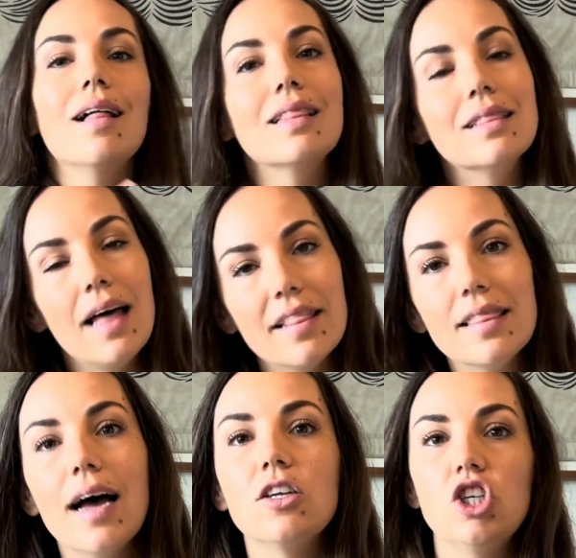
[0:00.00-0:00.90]
Let
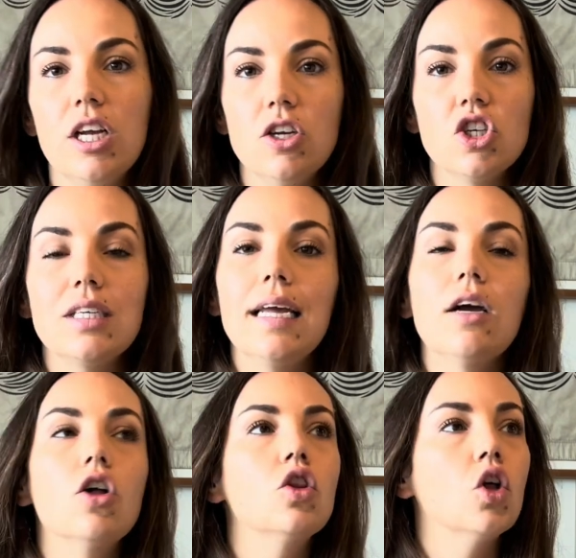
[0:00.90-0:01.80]
that change. Take
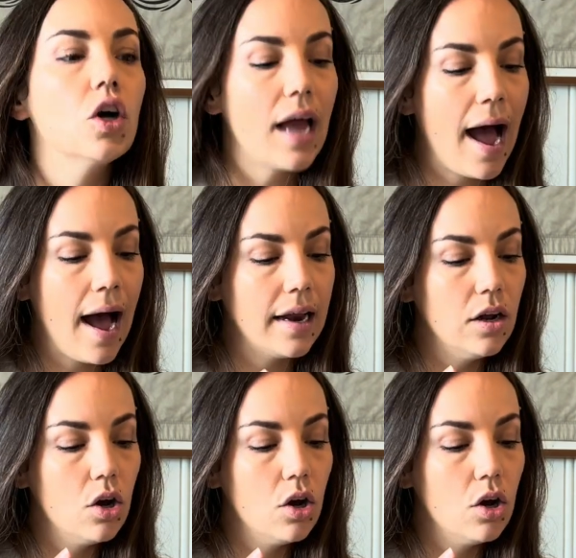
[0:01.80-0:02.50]
a look at,